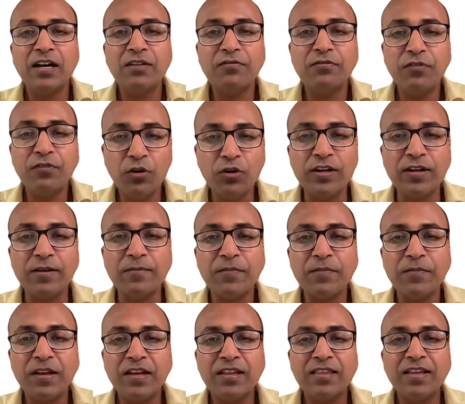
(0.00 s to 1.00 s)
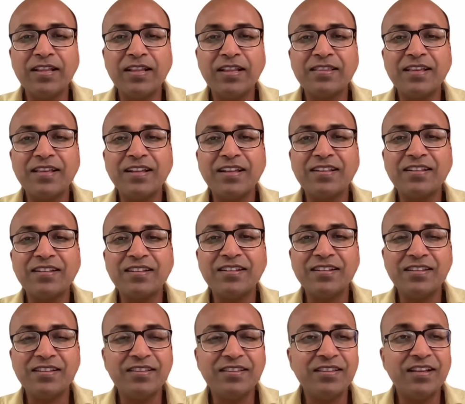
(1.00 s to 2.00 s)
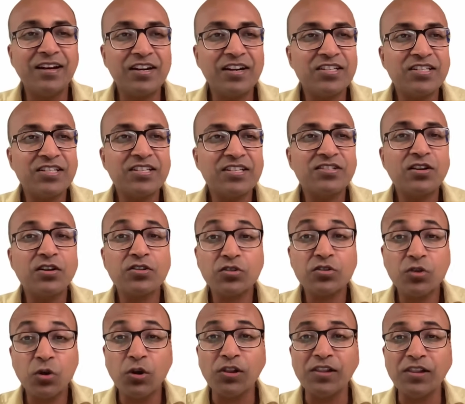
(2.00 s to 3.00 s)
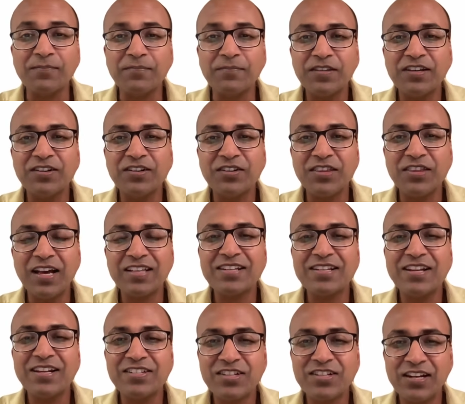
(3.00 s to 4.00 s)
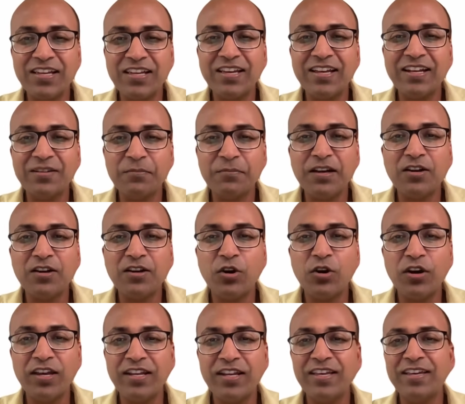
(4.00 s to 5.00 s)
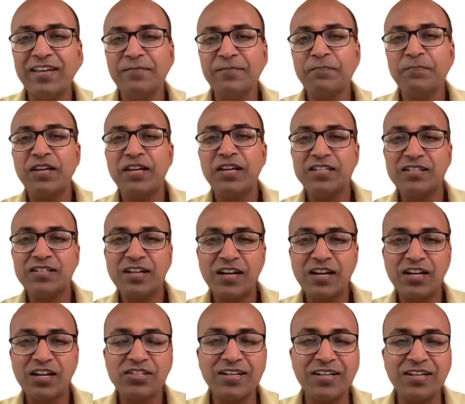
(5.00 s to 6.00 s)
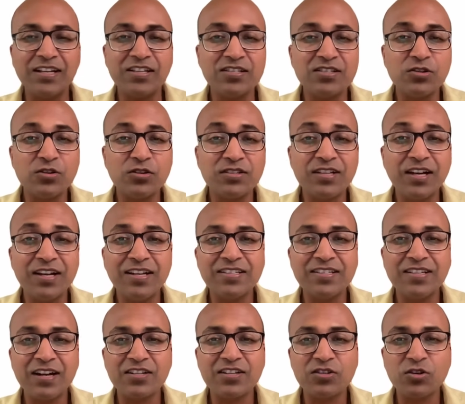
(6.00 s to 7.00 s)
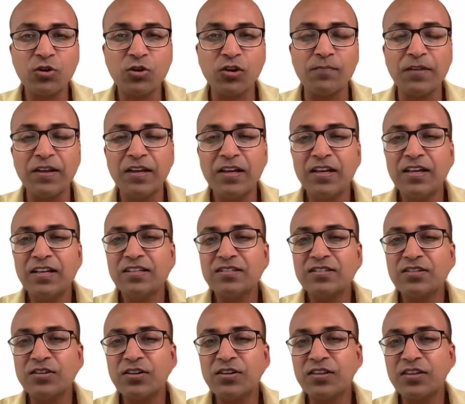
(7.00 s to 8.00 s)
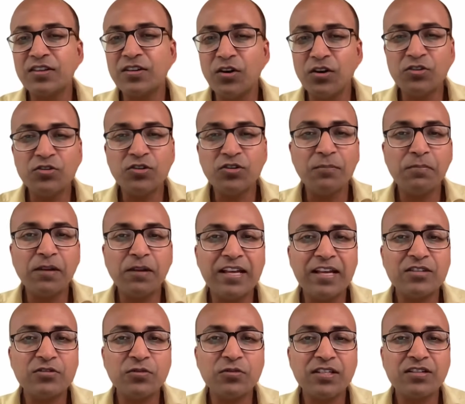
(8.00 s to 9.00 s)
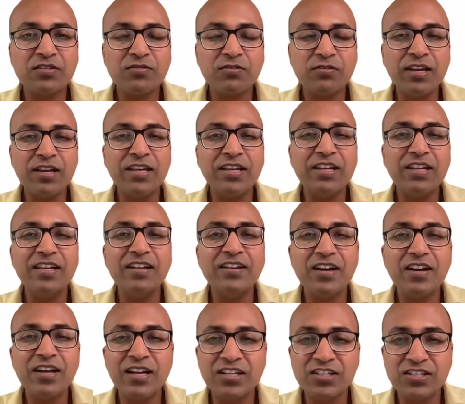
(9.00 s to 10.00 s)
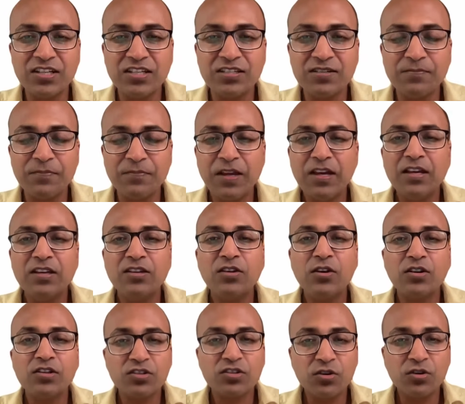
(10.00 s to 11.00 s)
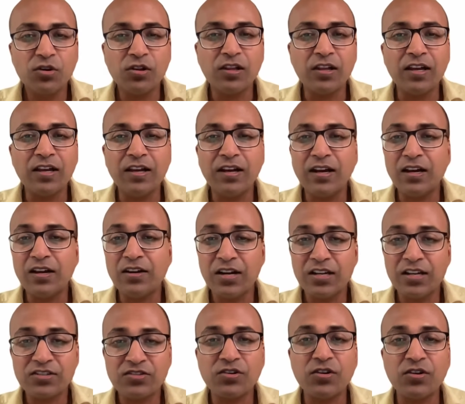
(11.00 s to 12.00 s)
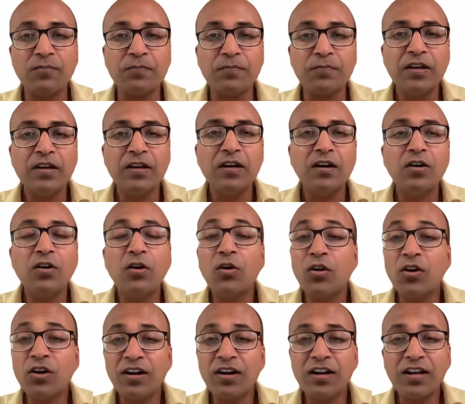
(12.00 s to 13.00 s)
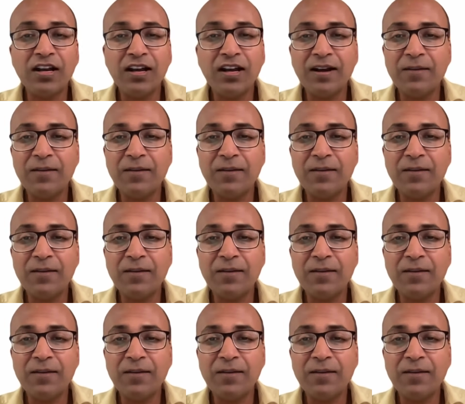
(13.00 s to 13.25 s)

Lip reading: food that nourishes your soul. That's literally it. Rohini is nourishing, and Sun is our soul. So go to a place which really nourishes your soul, a restaurant, or